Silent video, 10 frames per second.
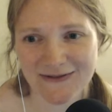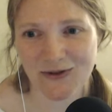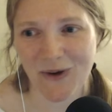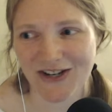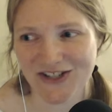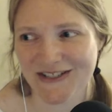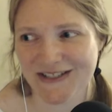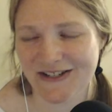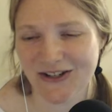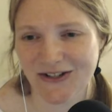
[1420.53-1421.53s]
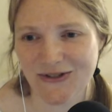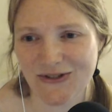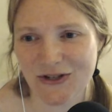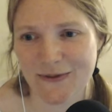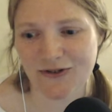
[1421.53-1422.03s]
If you're watching us here on
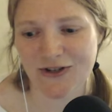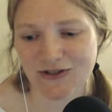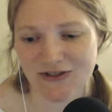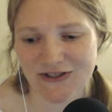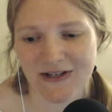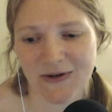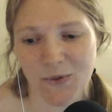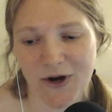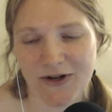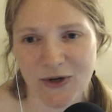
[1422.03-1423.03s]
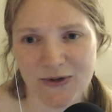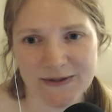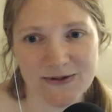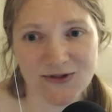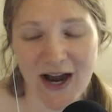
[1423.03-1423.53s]
YouTube and you're interested in where to go
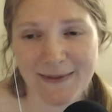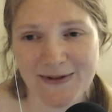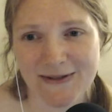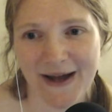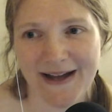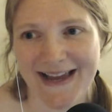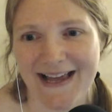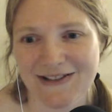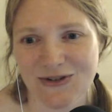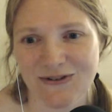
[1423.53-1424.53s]
subscribe to the podcast,